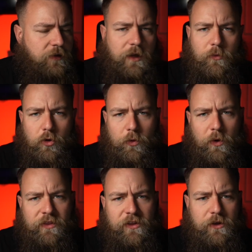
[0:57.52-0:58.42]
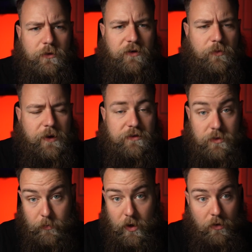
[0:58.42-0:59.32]
like more than one thing you love about
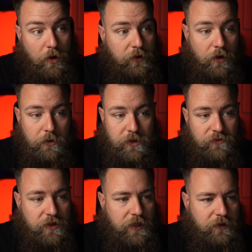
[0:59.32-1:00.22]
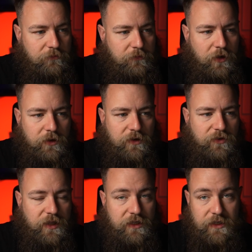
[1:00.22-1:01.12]
it, but I'll give you that. I'll give
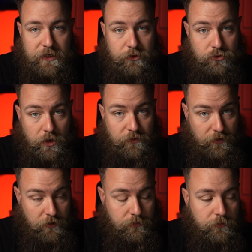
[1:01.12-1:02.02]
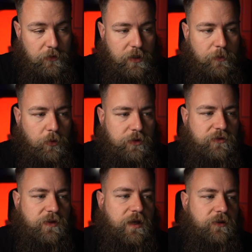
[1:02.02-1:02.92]
you that. Daily driver, you get
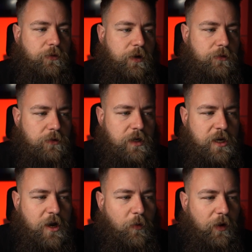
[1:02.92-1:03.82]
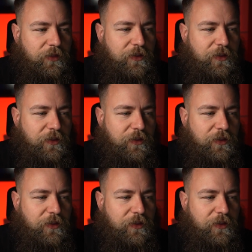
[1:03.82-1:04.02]
points for that as well. One